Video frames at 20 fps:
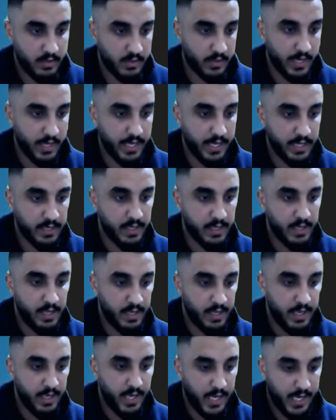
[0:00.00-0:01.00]
Okay,
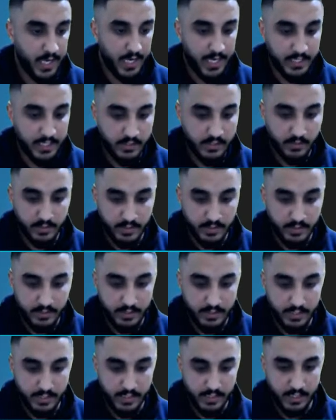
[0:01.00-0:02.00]
as you can
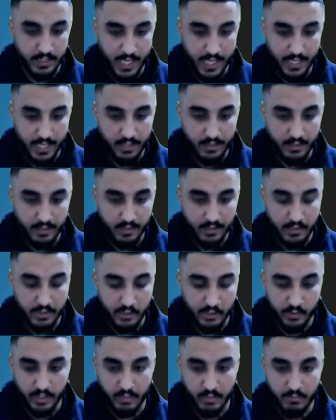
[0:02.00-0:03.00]
see, like
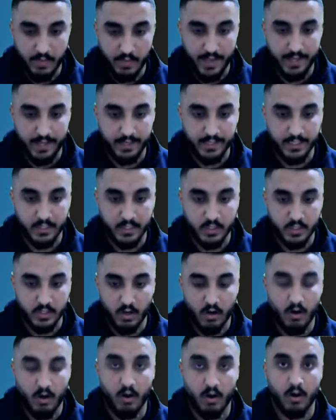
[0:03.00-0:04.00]
you can
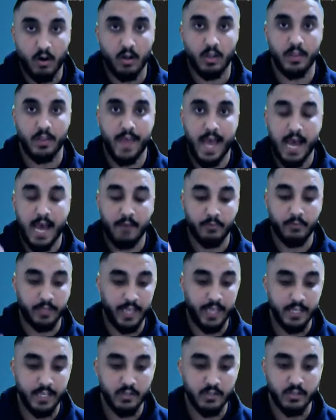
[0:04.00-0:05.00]
manage all the
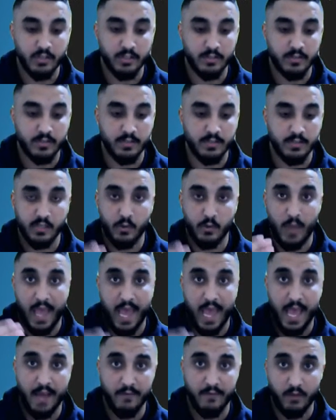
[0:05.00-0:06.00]
applications that you
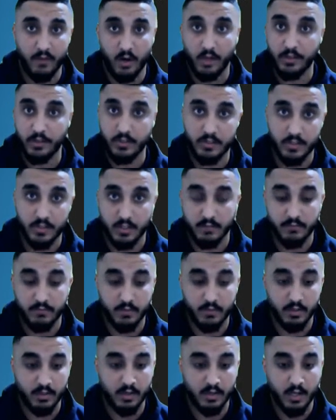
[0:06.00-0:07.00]
have on your
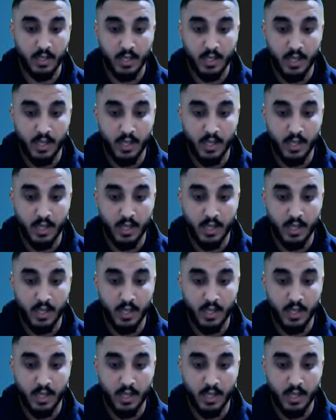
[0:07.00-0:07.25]
server